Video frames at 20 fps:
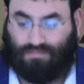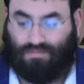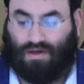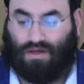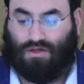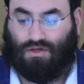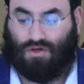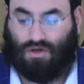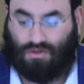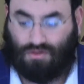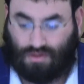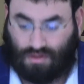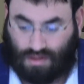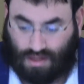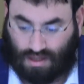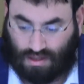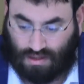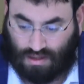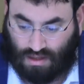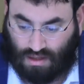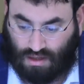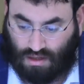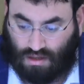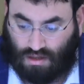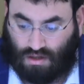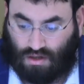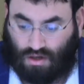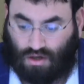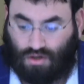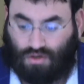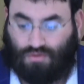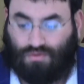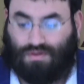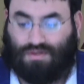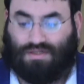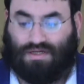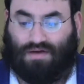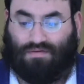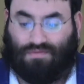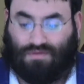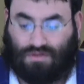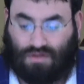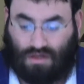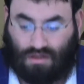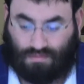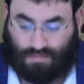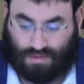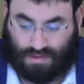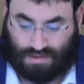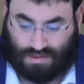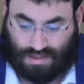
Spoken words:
Bal Yodan Hoyu Isavas Ilamis.